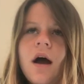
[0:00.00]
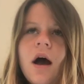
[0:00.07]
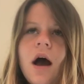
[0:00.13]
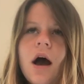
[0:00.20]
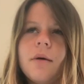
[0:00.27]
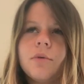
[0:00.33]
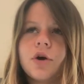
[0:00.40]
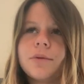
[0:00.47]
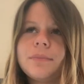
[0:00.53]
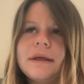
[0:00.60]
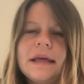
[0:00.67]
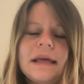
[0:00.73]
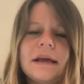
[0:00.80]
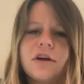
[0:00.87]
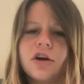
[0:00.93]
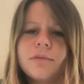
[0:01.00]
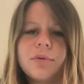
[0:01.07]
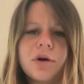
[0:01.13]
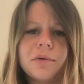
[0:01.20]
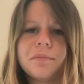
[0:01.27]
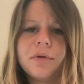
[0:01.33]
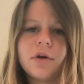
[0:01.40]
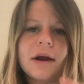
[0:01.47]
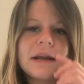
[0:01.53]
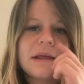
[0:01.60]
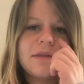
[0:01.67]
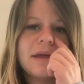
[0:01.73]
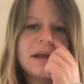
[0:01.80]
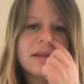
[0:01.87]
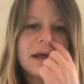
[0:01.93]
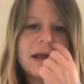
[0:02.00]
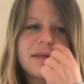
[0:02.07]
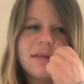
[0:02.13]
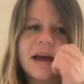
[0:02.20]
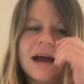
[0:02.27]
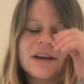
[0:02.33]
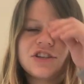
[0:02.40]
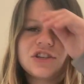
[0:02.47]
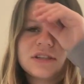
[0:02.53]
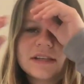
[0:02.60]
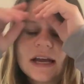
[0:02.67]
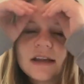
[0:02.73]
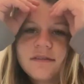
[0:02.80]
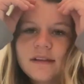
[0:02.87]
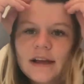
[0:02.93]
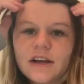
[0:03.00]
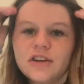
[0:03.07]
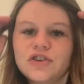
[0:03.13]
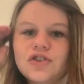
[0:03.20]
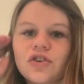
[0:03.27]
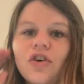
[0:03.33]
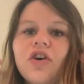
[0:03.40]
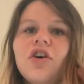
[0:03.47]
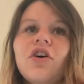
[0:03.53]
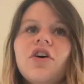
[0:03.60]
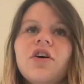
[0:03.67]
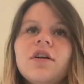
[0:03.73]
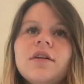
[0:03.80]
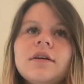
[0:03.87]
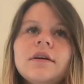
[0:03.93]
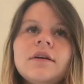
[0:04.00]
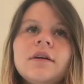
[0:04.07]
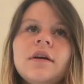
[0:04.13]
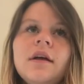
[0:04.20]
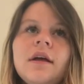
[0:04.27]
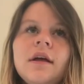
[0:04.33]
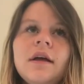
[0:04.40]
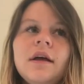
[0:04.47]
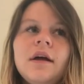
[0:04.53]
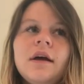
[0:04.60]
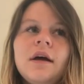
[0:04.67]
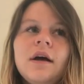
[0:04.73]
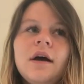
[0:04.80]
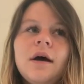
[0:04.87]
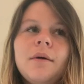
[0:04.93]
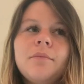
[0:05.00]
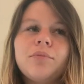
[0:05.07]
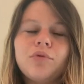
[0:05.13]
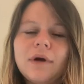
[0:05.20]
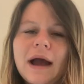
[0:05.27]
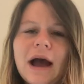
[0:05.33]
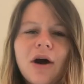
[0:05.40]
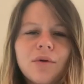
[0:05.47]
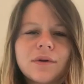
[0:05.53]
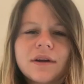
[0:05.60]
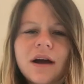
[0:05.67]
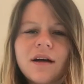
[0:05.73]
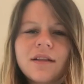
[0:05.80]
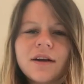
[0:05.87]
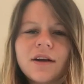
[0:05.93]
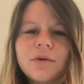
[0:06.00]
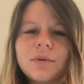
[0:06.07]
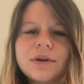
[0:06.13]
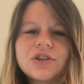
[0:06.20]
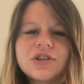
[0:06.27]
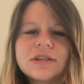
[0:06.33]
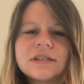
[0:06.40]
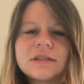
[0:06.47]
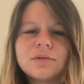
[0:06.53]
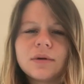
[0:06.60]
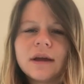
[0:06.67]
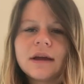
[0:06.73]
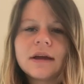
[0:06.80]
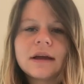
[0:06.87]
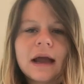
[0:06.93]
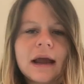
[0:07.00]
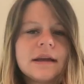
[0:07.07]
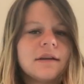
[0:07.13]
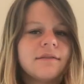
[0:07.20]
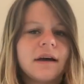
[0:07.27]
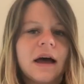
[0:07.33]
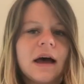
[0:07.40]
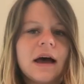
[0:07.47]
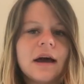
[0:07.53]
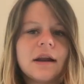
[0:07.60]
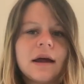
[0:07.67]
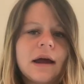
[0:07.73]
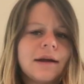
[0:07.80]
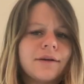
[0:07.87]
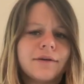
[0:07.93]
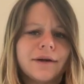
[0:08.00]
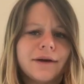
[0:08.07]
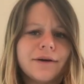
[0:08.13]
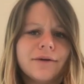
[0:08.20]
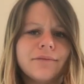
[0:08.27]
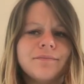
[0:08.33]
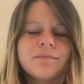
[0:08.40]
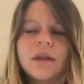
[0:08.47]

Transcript: or pink or purple or anything like that. It's just kind of like a dull brown color, which is kind of odd. I don't know.